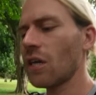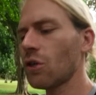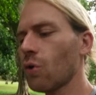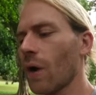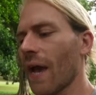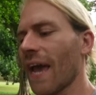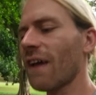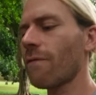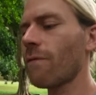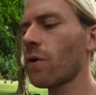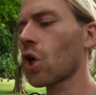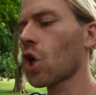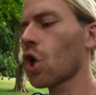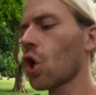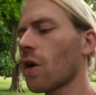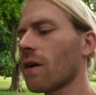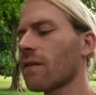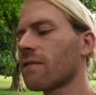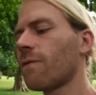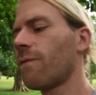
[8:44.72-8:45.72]
Are you ever
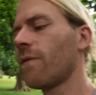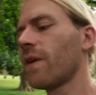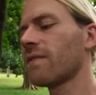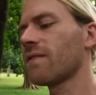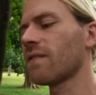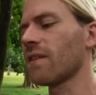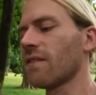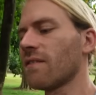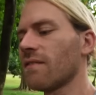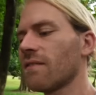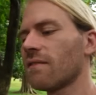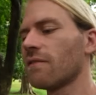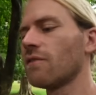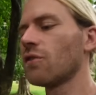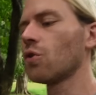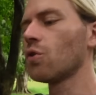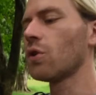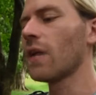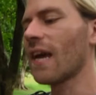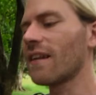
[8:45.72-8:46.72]
going to visit the
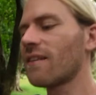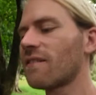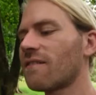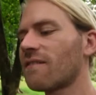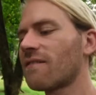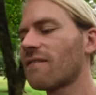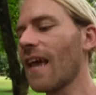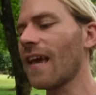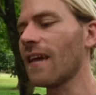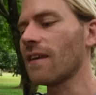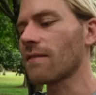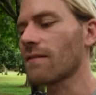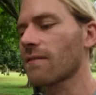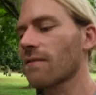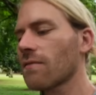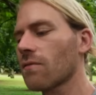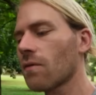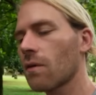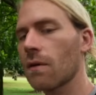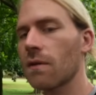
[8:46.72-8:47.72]
United
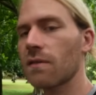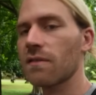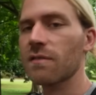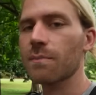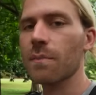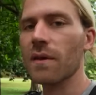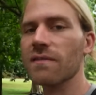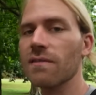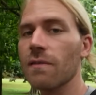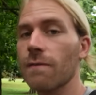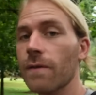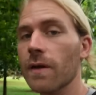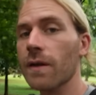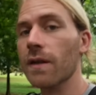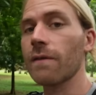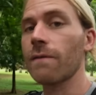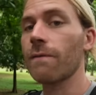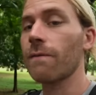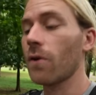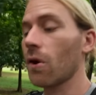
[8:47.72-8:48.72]
States,
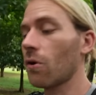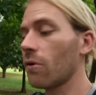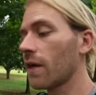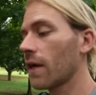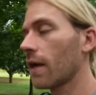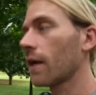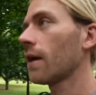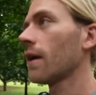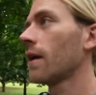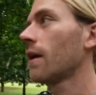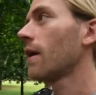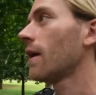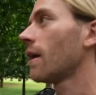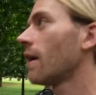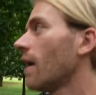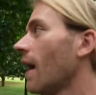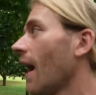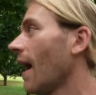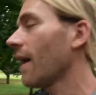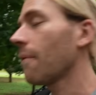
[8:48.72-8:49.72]
specifically Florida?
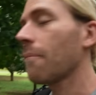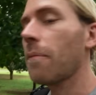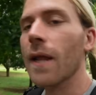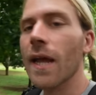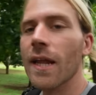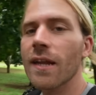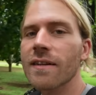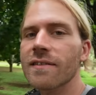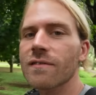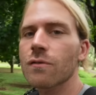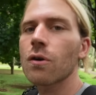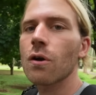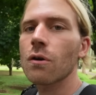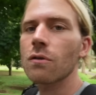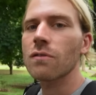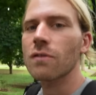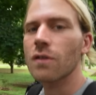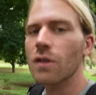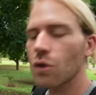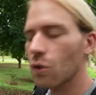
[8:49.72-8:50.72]
I am planning to go
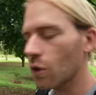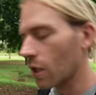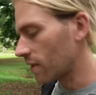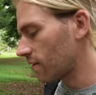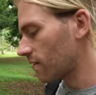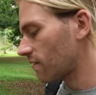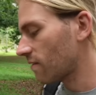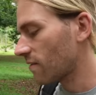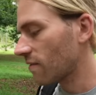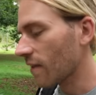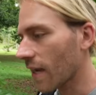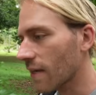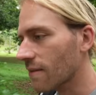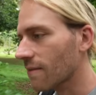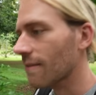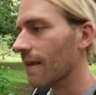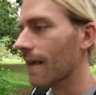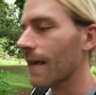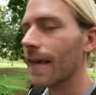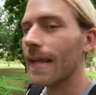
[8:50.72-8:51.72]
to the United
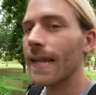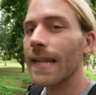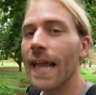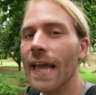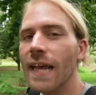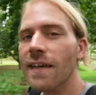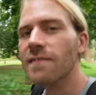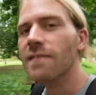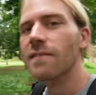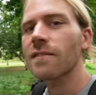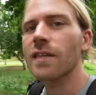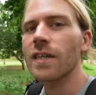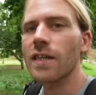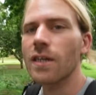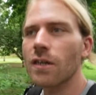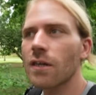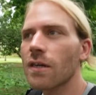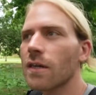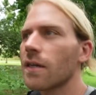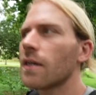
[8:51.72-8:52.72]
States next
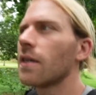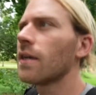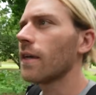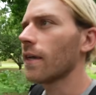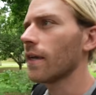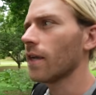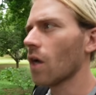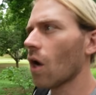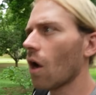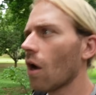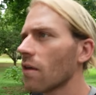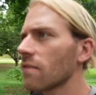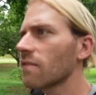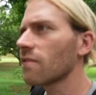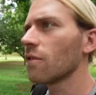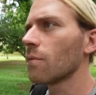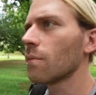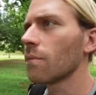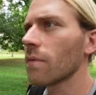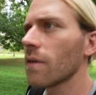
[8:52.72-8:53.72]
year in
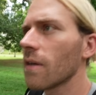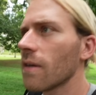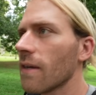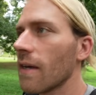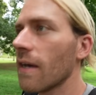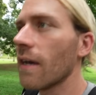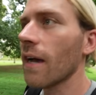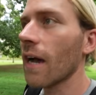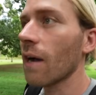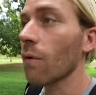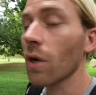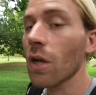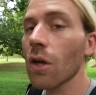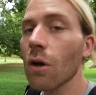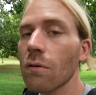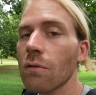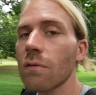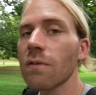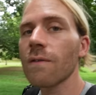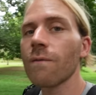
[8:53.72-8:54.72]
autumn. Uh, I want to
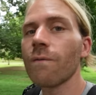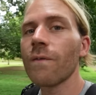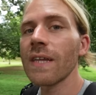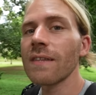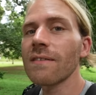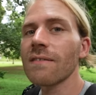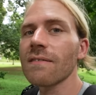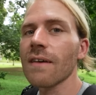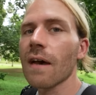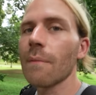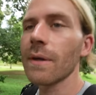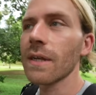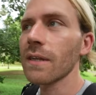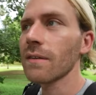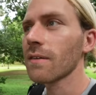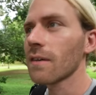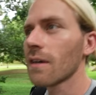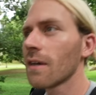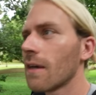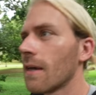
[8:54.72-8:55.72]
go to the Vid
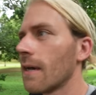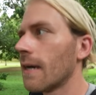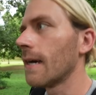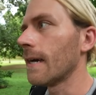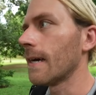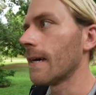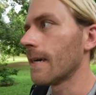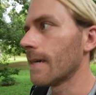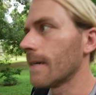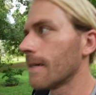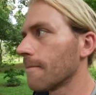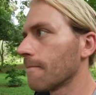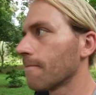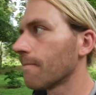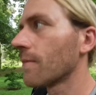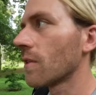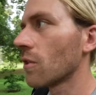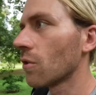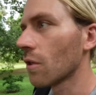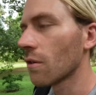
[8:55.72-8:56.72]
Summit,
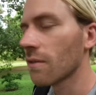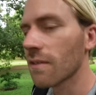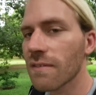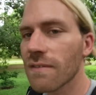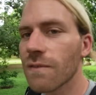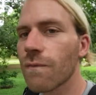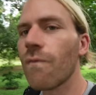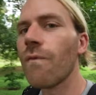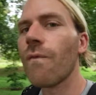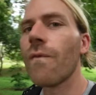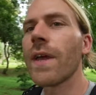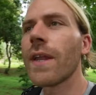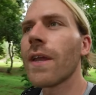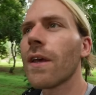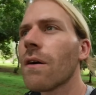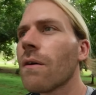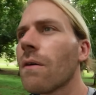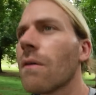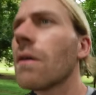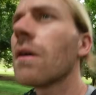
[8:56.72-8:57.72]
um, you know, this
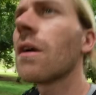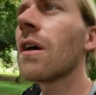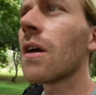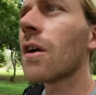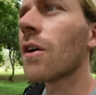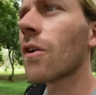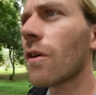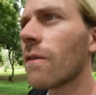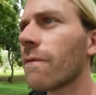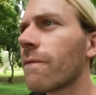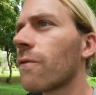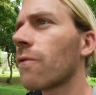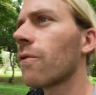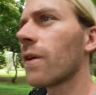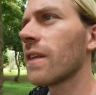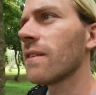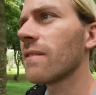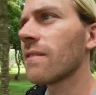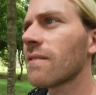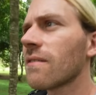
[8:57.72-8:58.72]
video
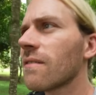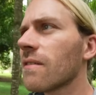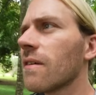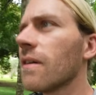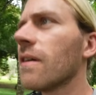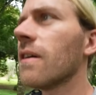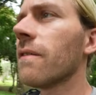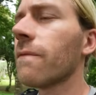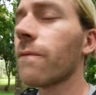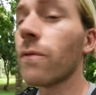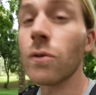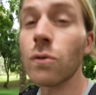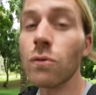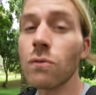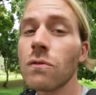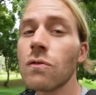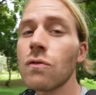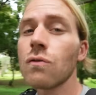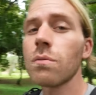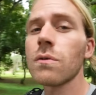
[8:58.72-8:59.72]
conference uh, for
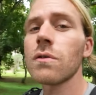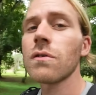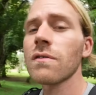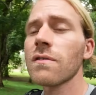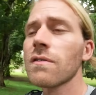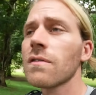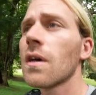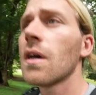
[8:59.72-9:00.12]
YouTubers.